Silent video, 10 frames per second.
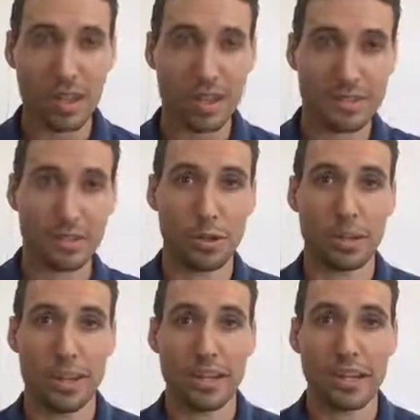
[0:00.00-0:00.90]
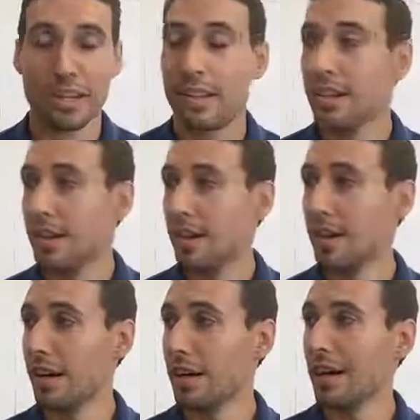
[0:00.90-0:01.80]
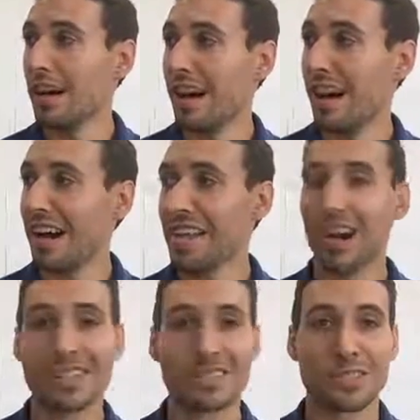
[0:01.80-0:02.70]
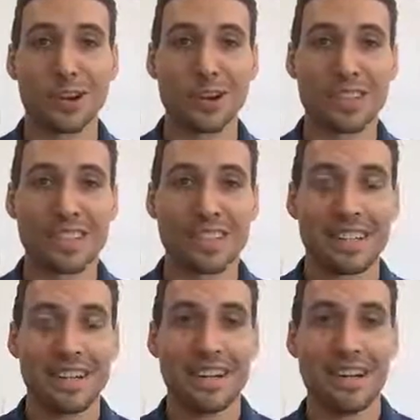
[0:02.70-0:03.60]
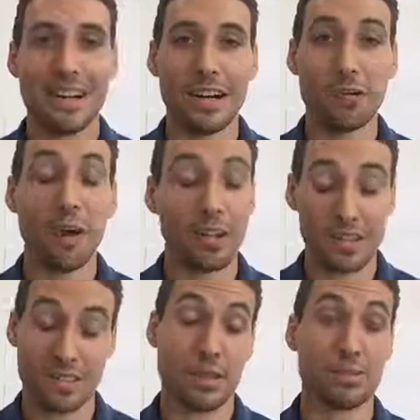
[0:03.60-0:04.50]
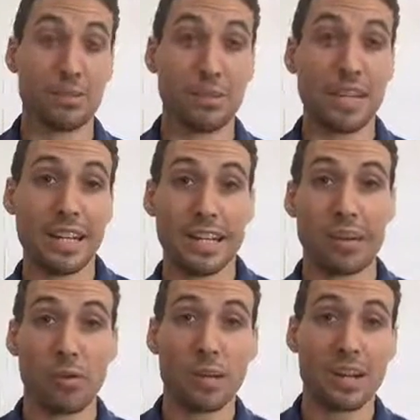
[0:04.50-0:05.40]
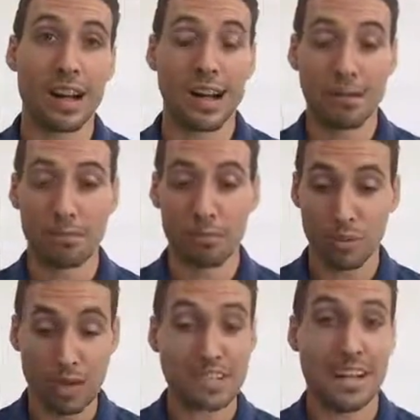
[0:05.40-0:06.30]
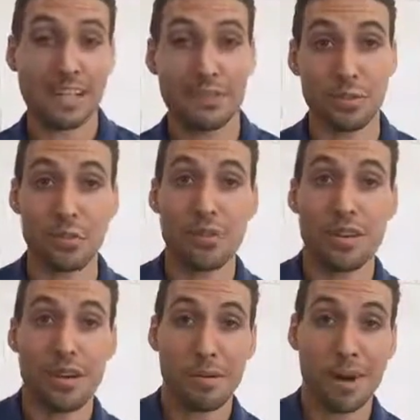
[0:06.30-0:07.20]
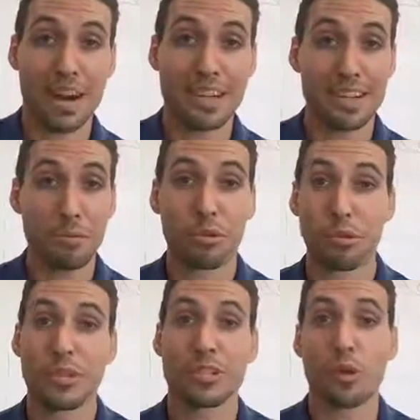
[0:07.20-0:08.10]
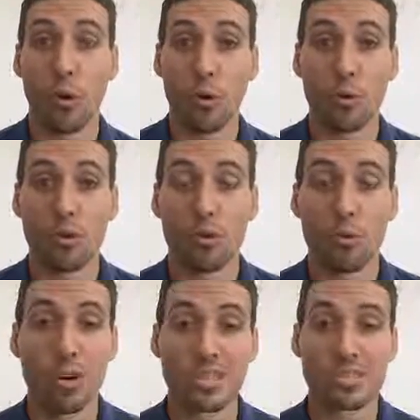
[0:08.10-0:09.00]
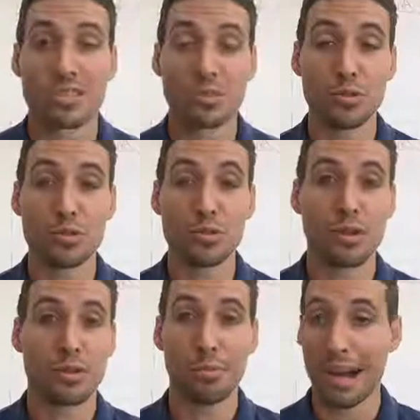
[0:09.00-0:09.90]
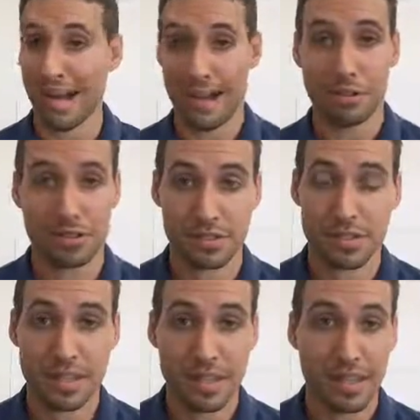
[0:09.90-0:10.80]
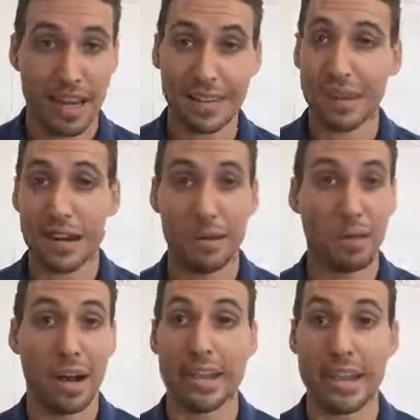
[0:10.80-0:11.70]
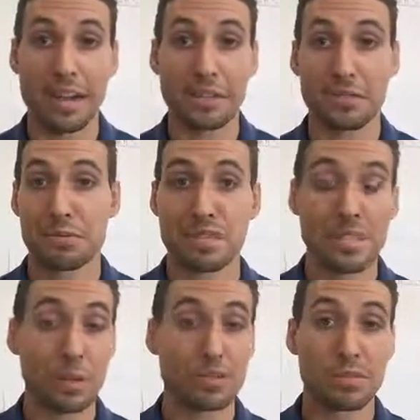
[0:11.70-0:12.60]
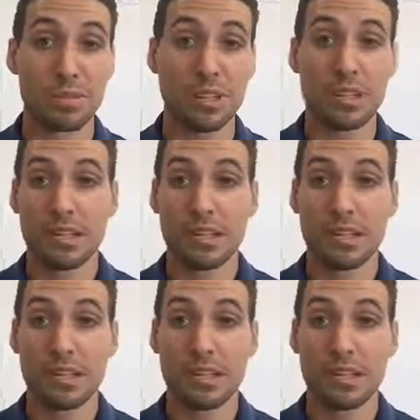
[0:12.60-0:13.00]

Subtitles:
So again, I got started. Well, let's start from the beginning. When I was in high school, my number one goal was to buy a house. I thought buying a house was the ultimate